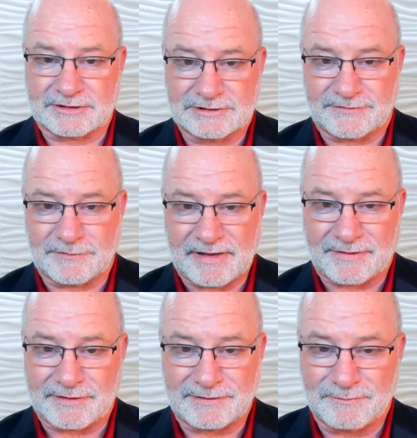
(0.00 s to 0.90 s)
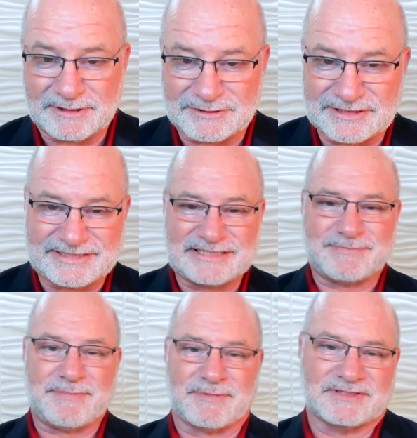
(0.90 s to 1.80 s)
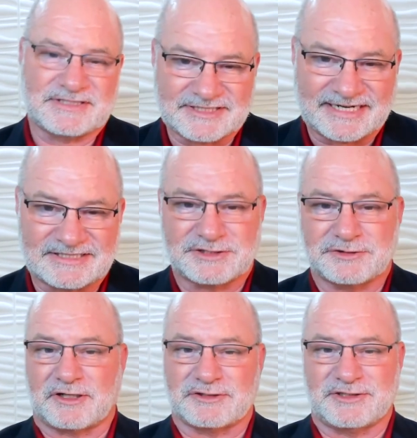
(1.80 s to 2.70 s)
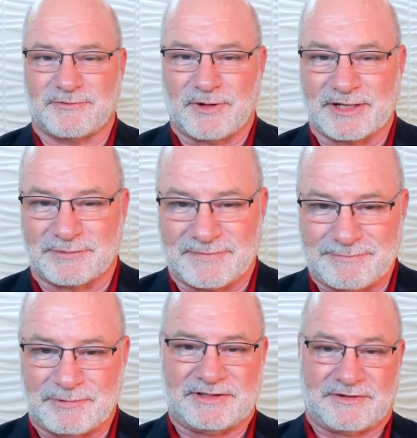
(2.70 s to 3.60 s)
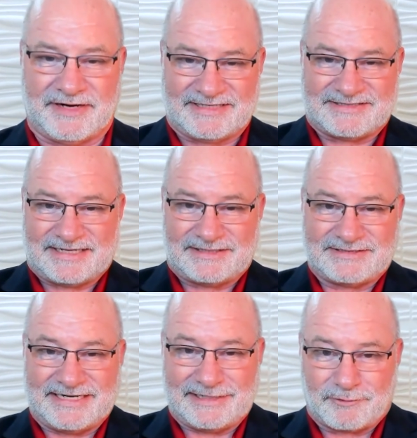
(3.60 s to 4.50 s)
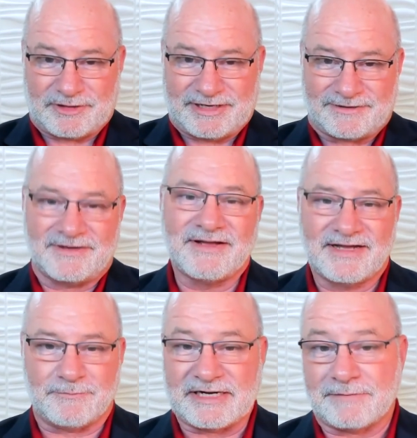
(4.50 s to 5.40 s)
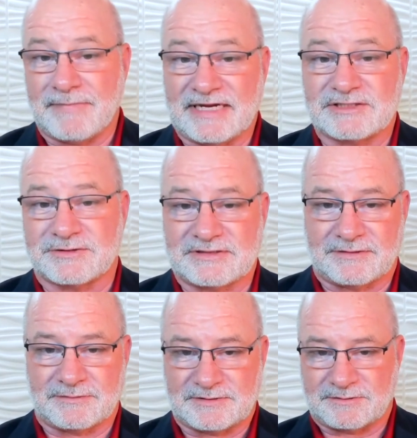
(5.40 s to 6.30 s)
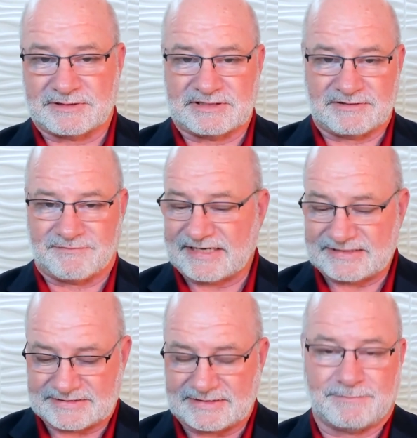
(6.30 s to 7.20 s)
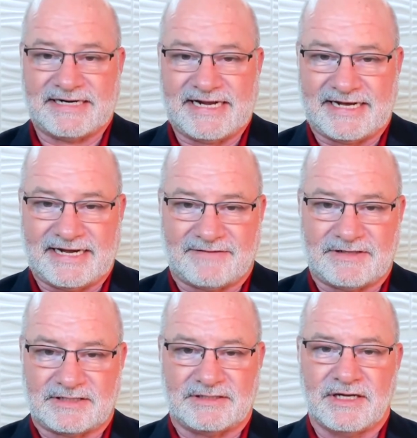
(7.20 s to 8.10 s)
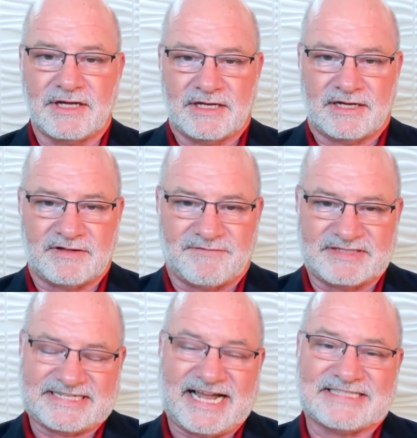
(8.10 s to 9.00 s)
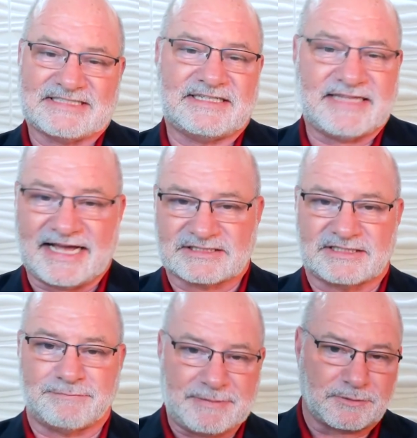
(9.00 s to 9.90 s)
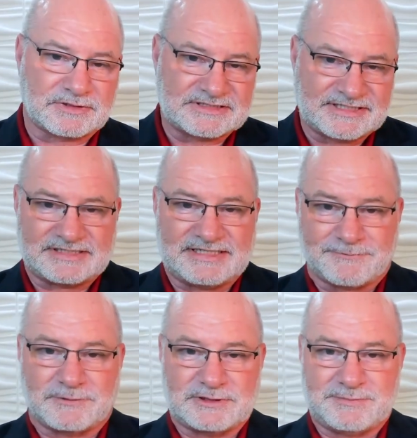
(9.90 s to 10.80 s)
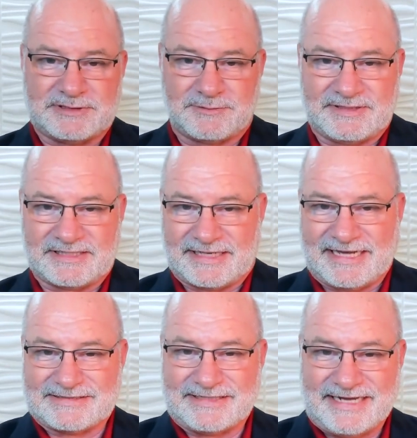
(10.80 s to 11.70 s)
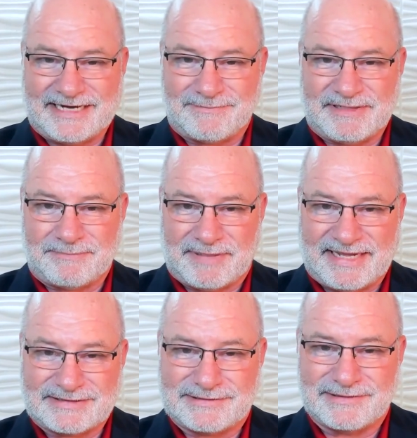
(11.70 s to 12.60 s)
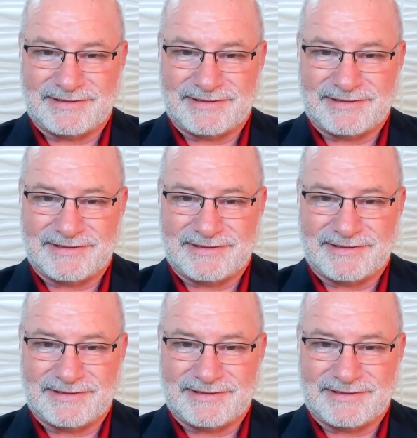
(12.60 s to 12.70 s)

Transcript: Silva method. We used to teach people to change the structure of water by putting their hands on it and saying a prayer, and we could measure it. There was a device that my dad had that could, in the viscosity, people could tell the difference between a glass that hadn't been blessed